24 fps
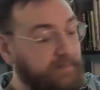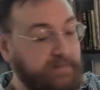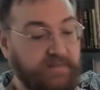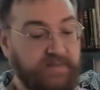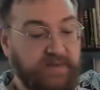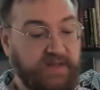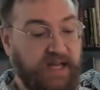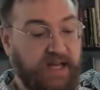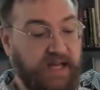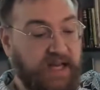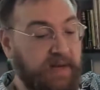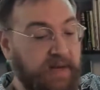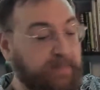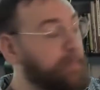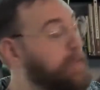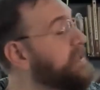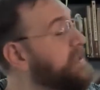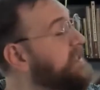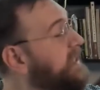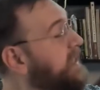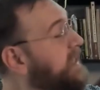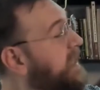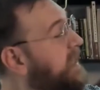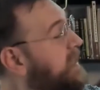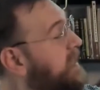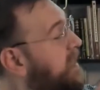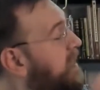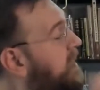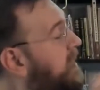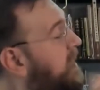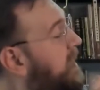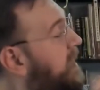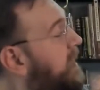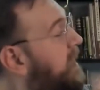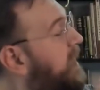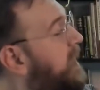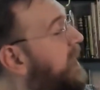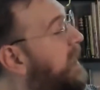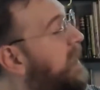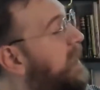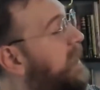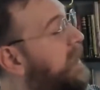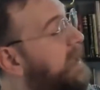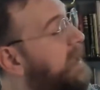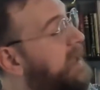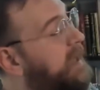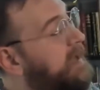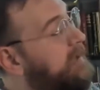Pritikin,
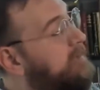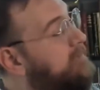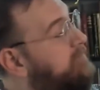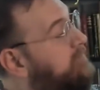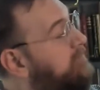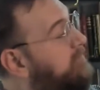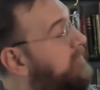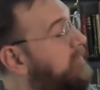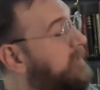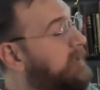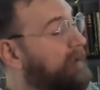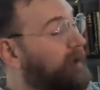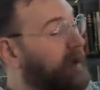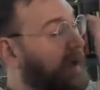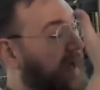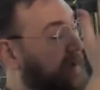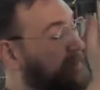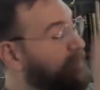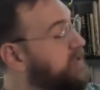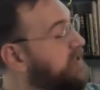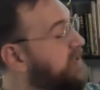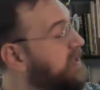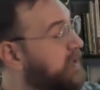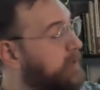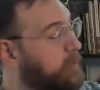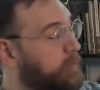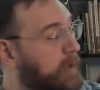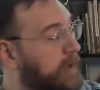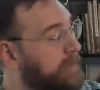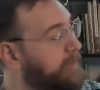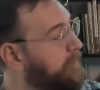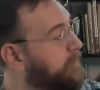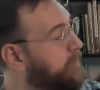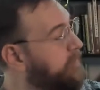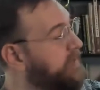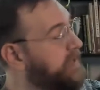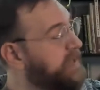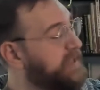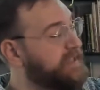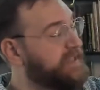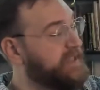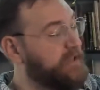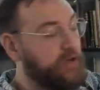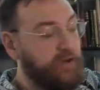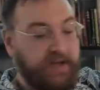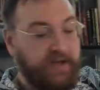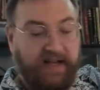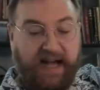I'm just going to run through these
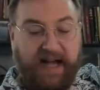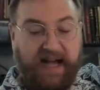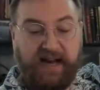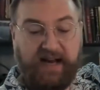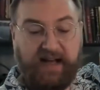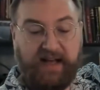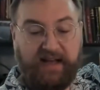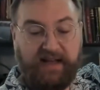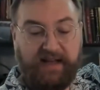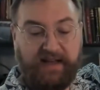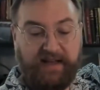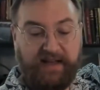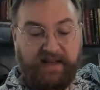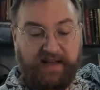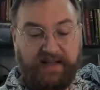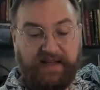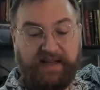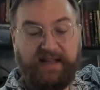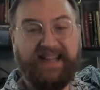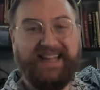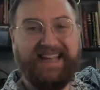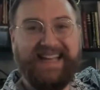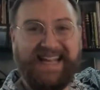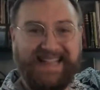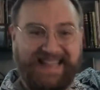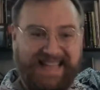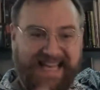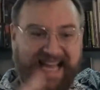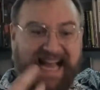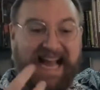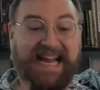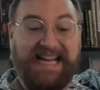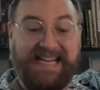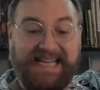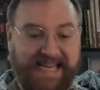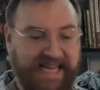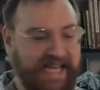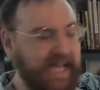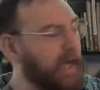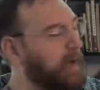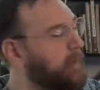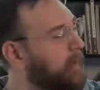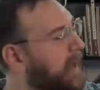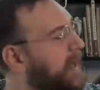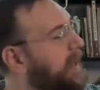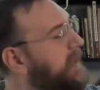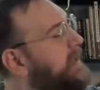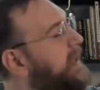and you can kind of get the idea,
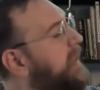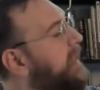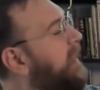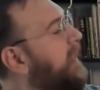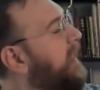right?